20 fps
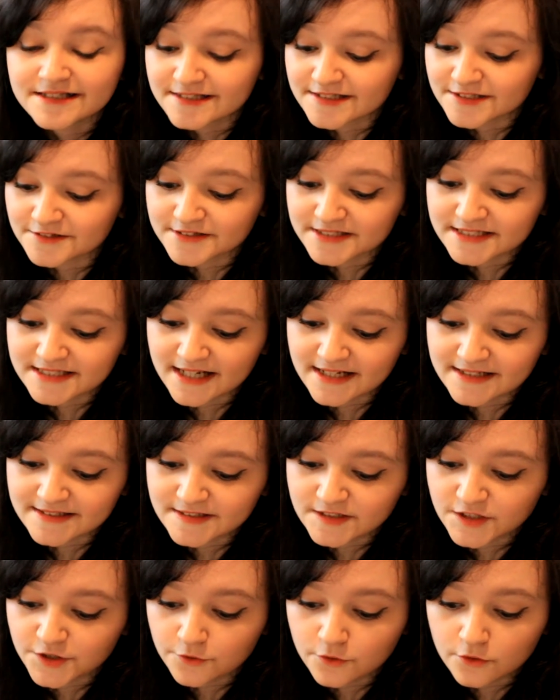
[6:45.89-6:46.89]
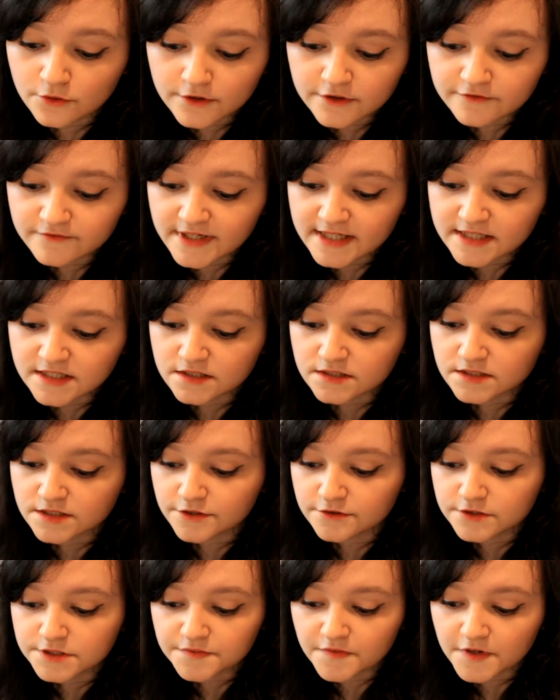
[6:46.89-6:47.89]
So it says, "To all the readers
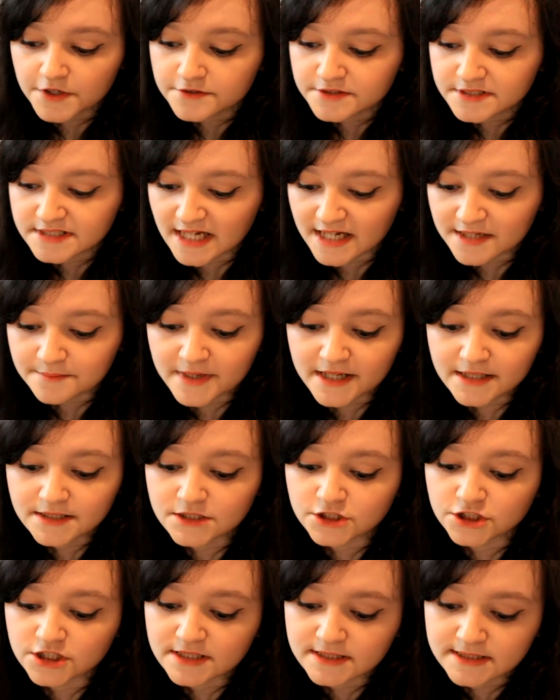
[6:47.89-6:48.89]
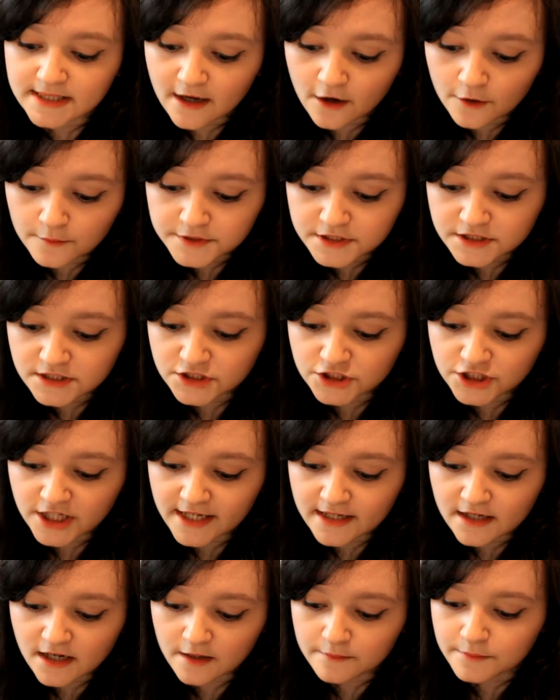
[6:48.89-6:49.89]
whose votes and messages helped to
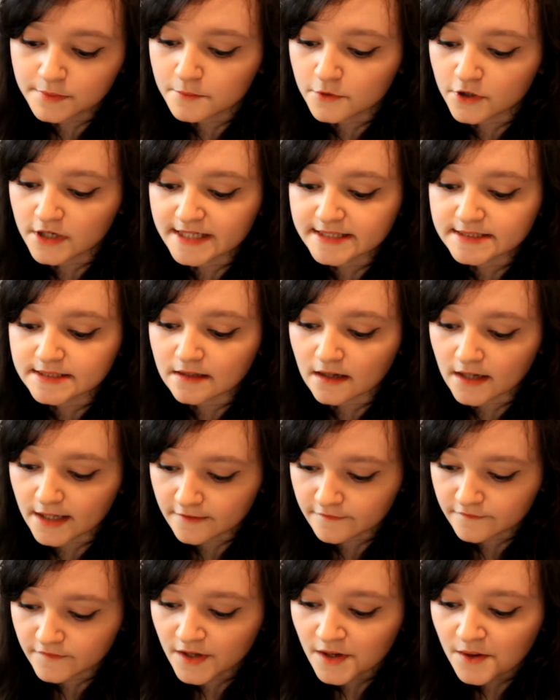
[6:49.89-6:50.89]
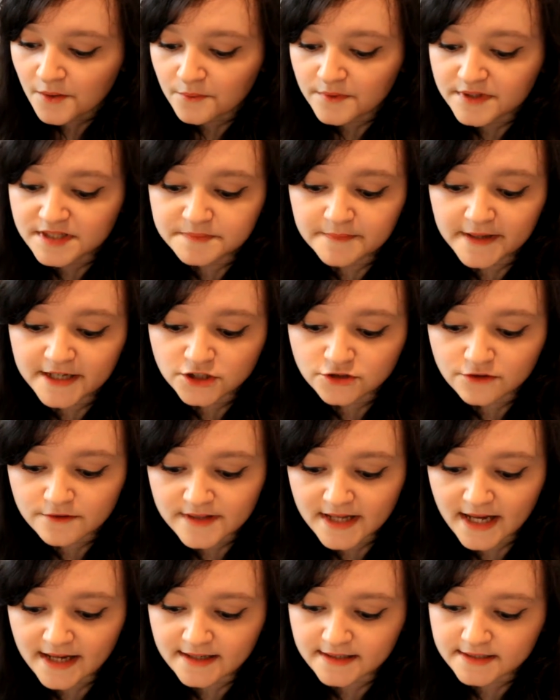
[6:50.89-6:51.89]
shake up Molly's life, with special
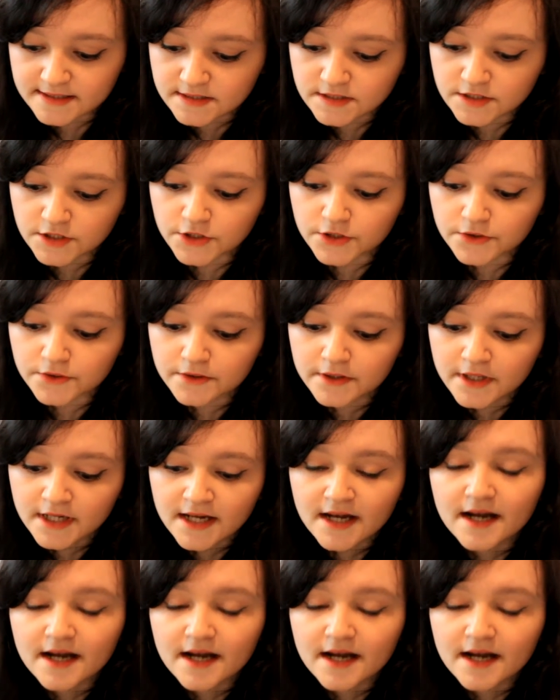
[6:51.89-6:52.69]
thanks to..."